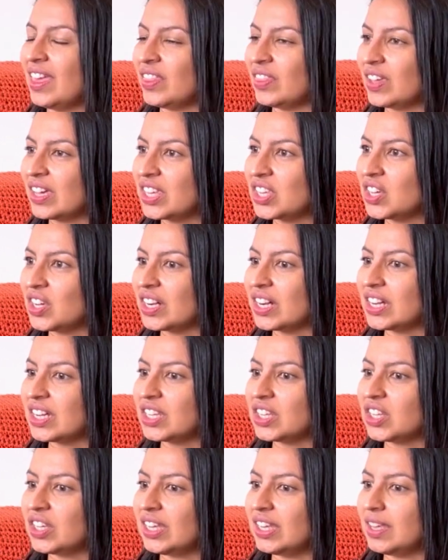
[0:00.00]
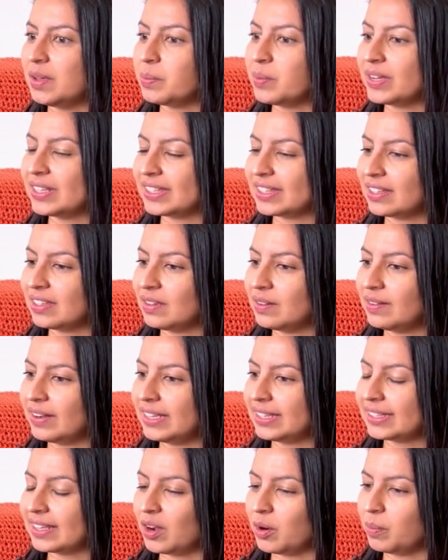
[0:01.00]
Yeah. In the church in Brazil,
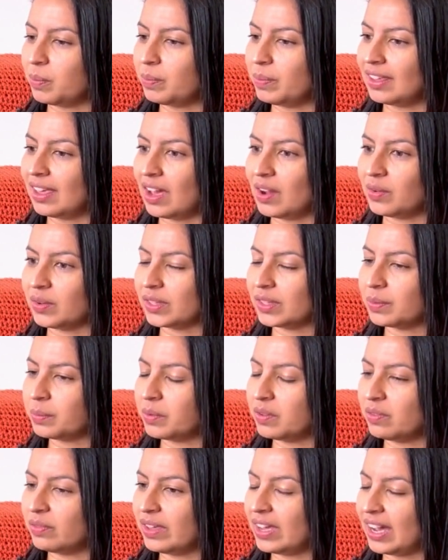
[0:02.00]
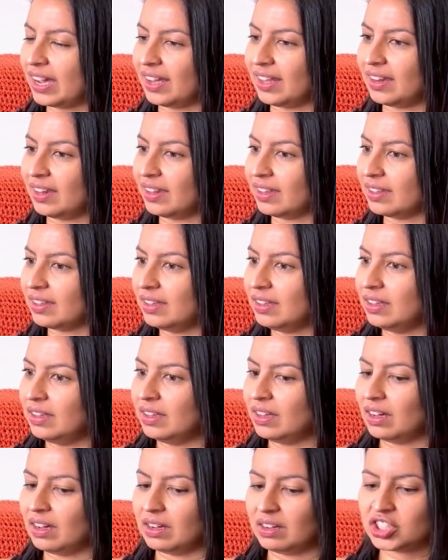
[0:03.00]
I saw girls with kind of
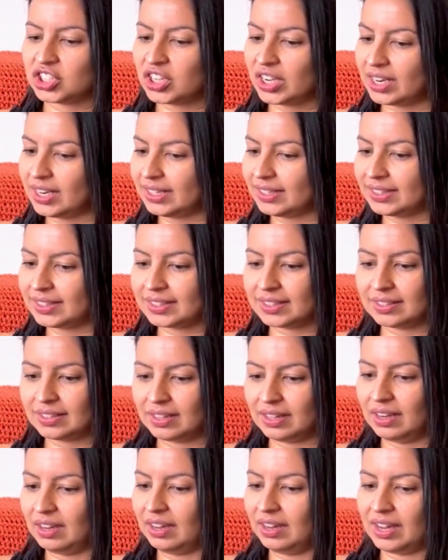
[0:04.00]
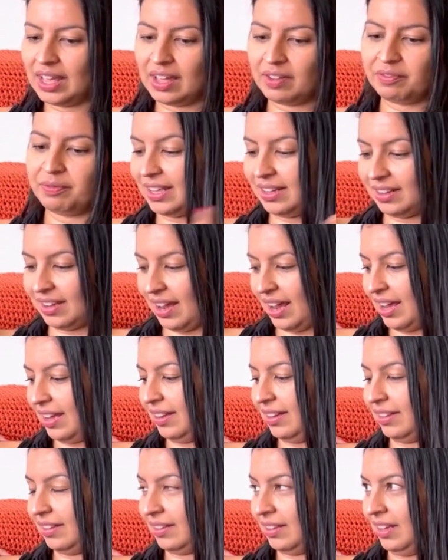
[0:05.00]
shirts and
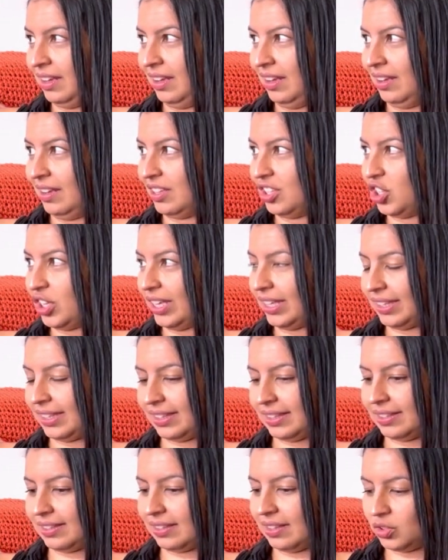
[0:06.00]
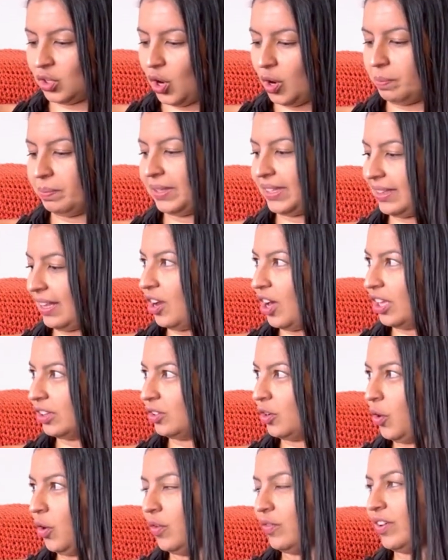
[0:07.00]
kind of just tops,
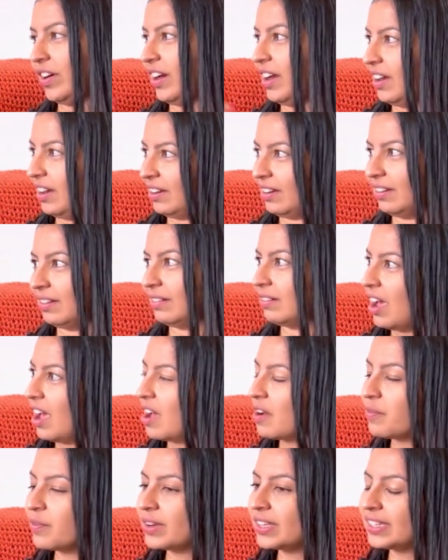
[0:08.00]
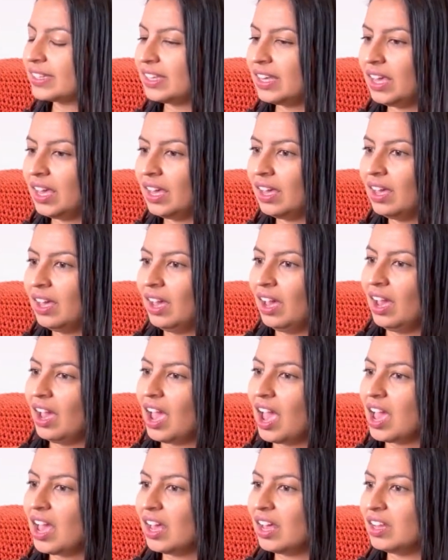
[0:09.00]
not cover everything,
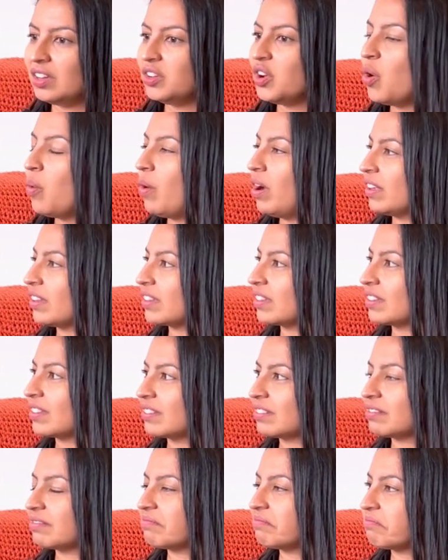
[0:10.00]
and no one's